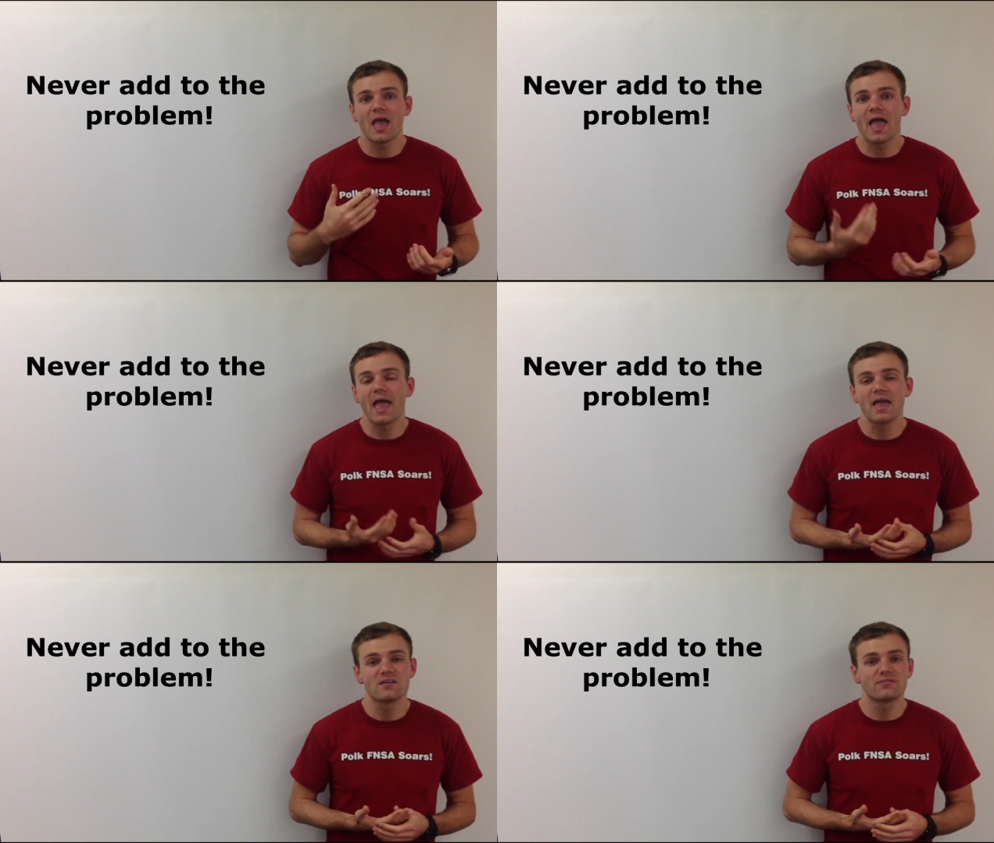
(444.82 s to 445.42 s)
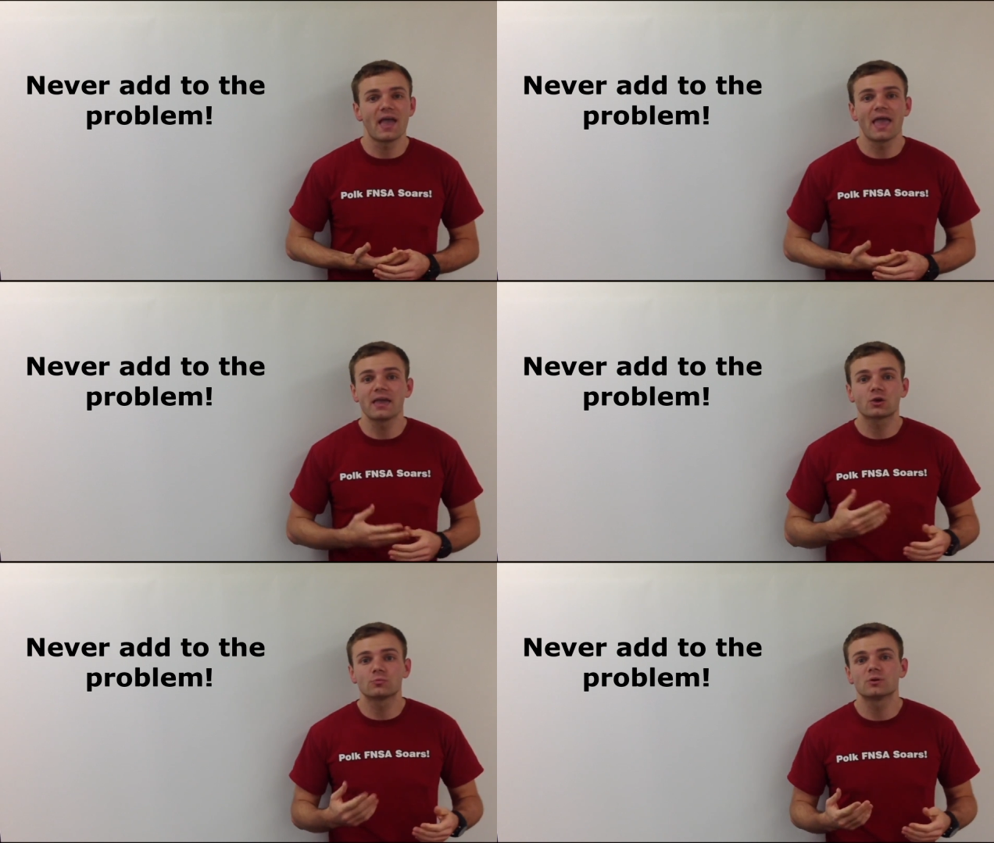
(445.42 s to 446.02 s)
If A could
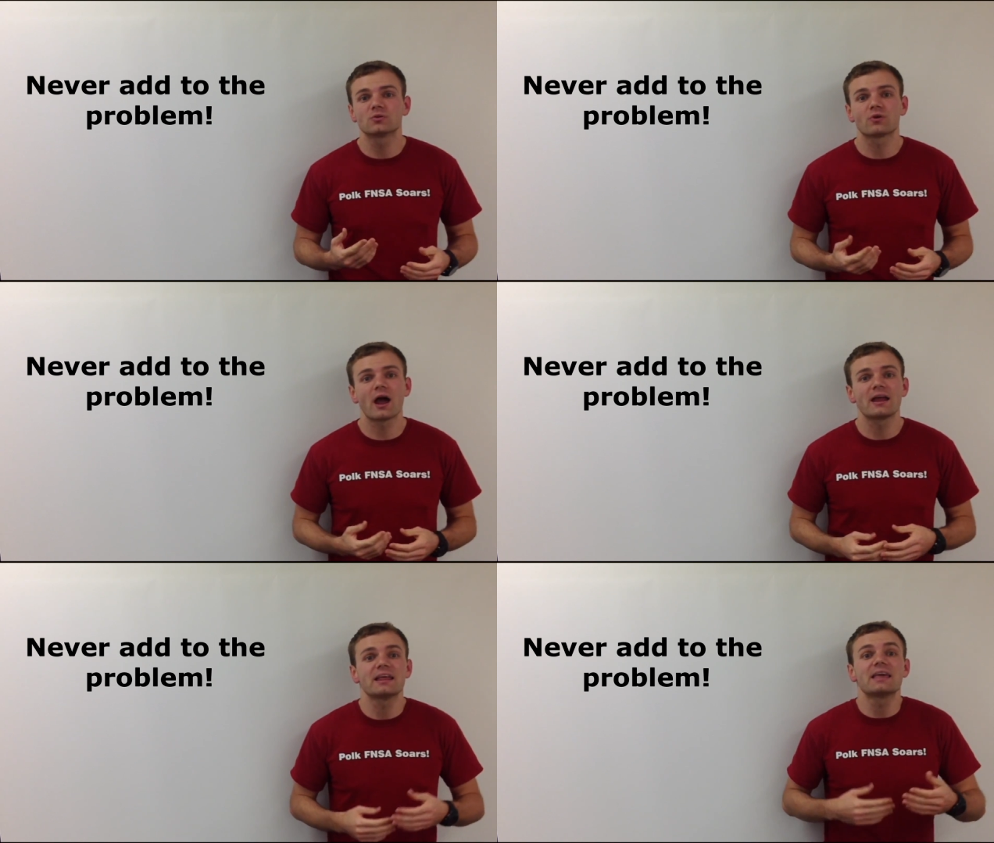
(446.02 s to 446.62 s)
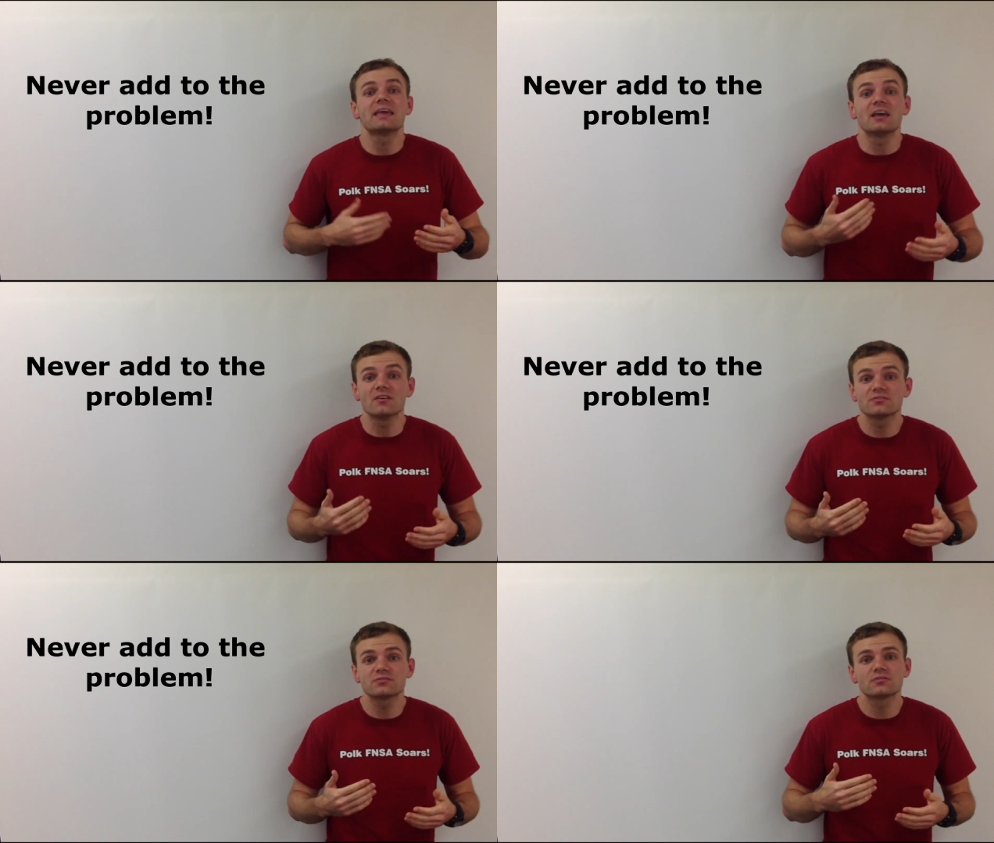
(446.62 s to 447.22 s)
be right if
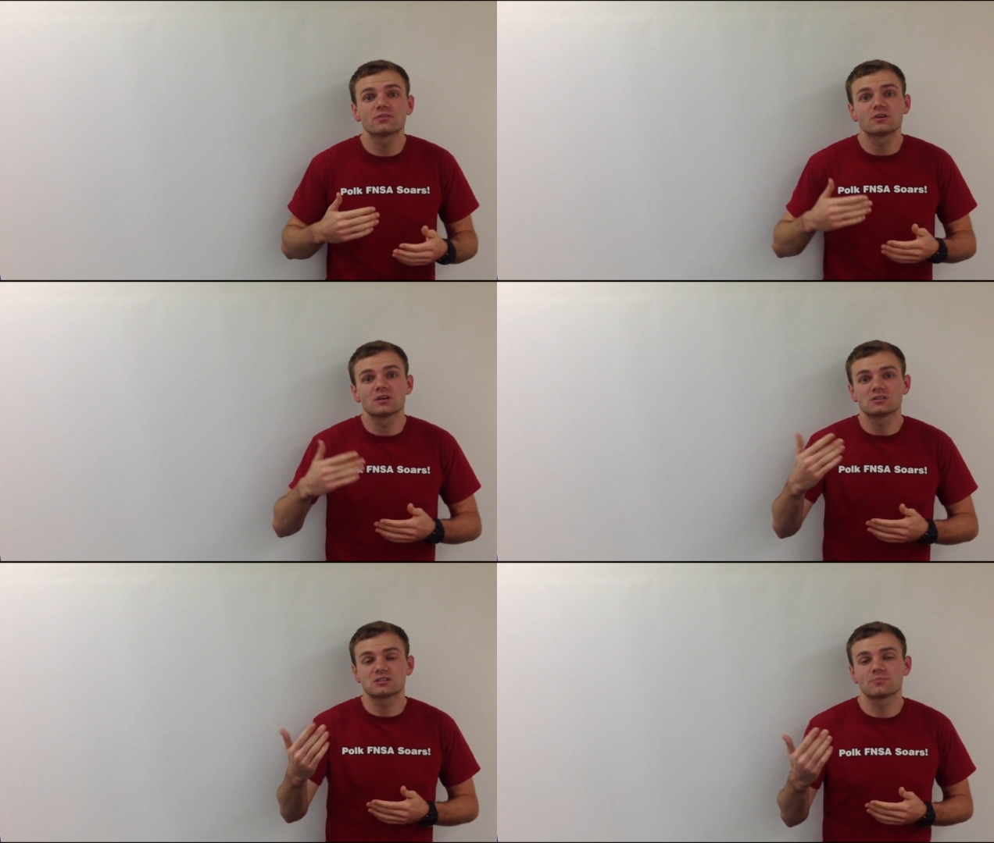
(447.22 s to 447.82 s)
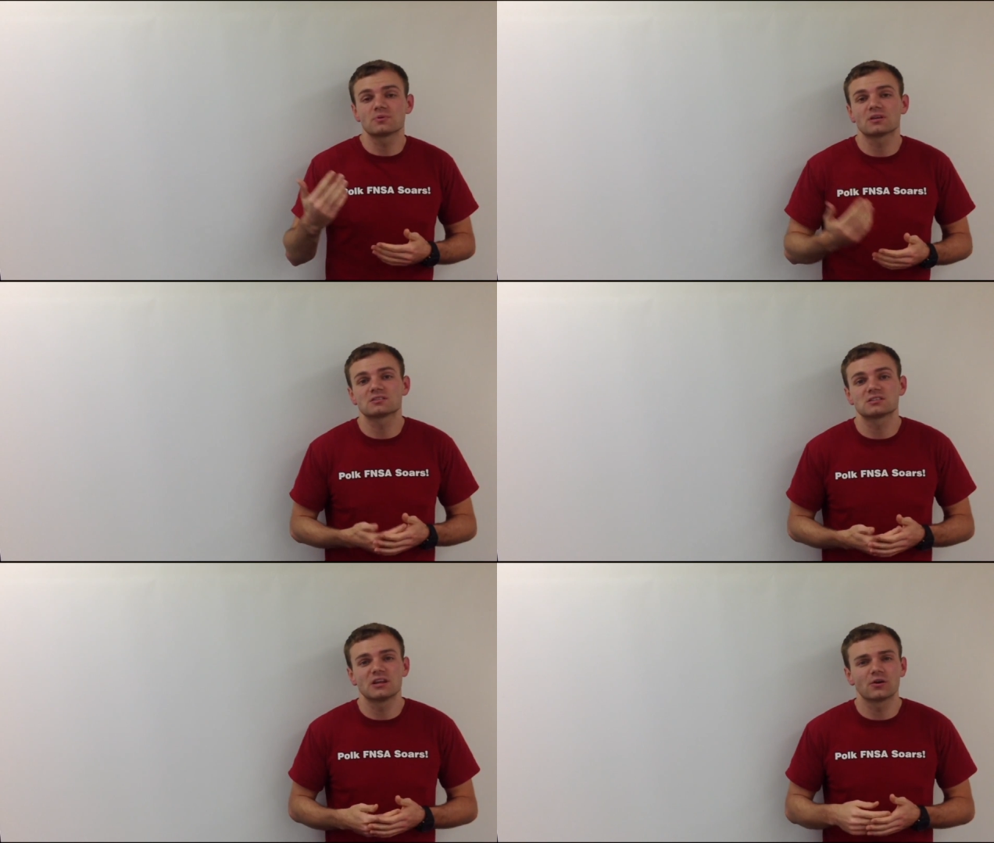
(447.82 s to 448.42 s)
something in the
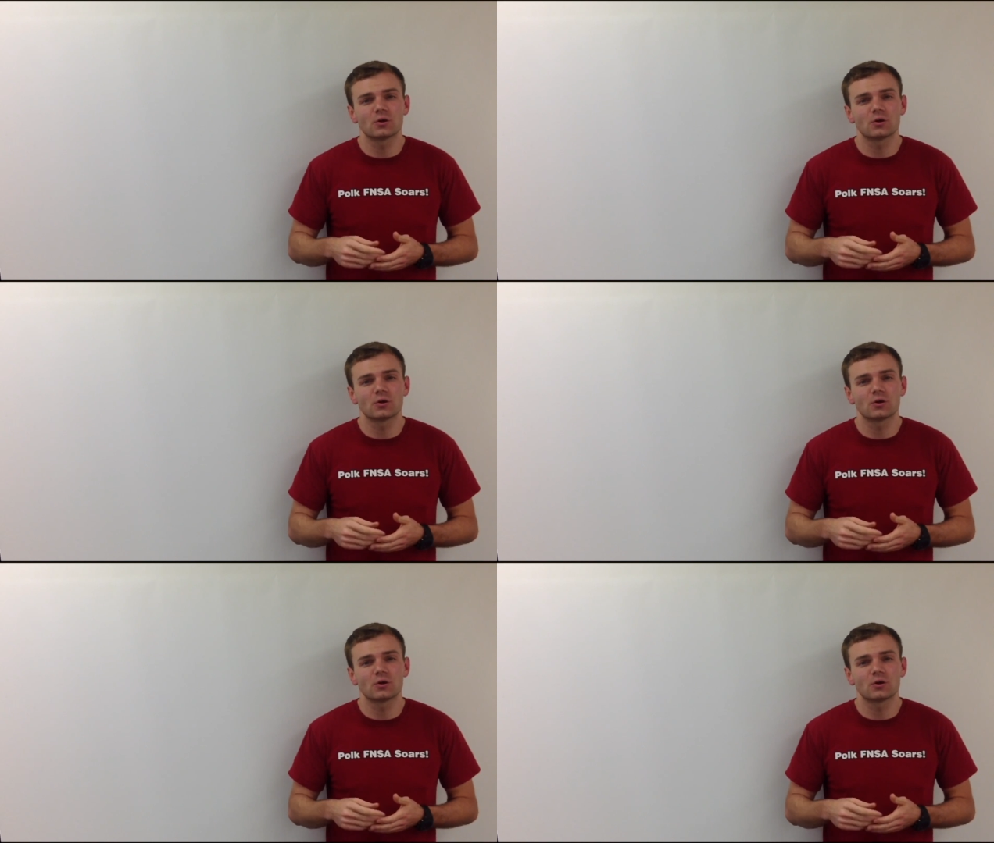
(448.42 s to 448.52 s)
scenario was